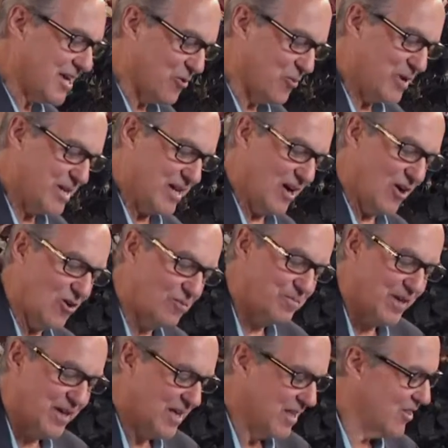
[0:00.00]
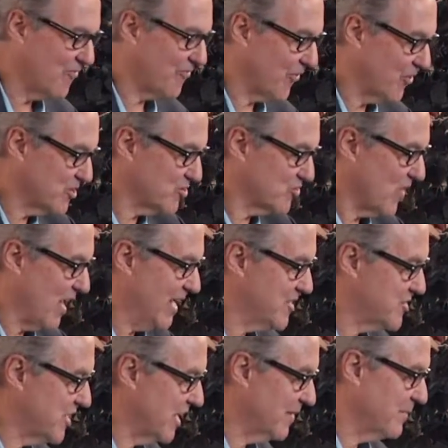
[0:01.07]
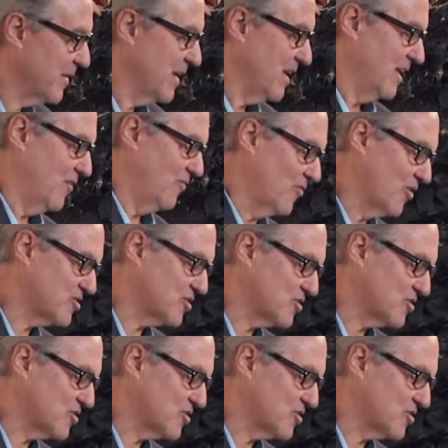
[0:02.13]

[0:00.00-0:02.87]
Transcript: we go. The first strategy, verses